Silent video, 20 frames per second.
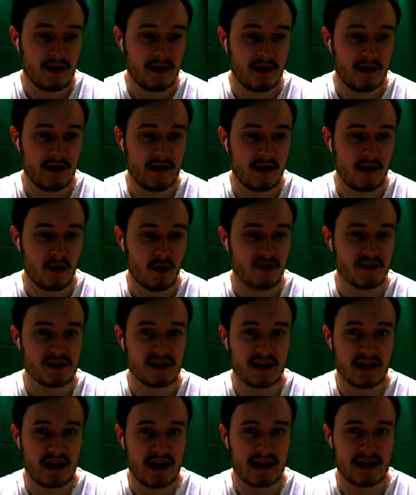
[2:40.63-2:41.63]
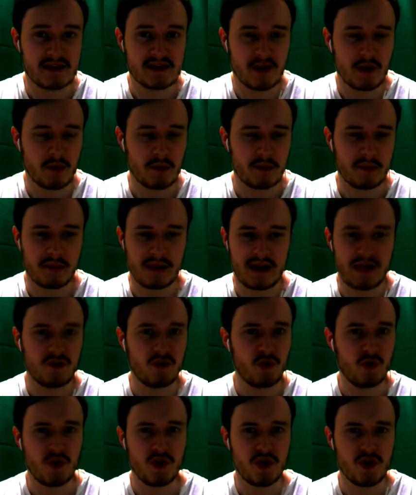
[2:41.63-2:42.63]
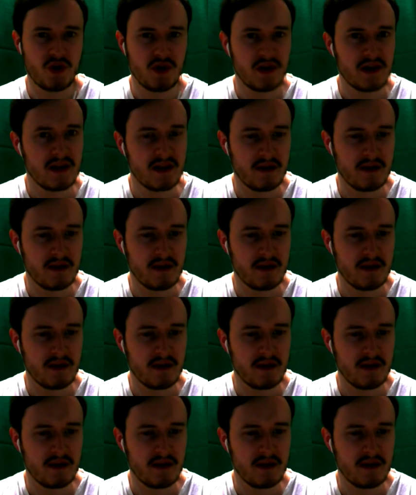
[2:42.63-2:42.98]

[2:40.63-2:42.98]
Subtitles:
Obviously, as LittleBigPlanet 2 and 3,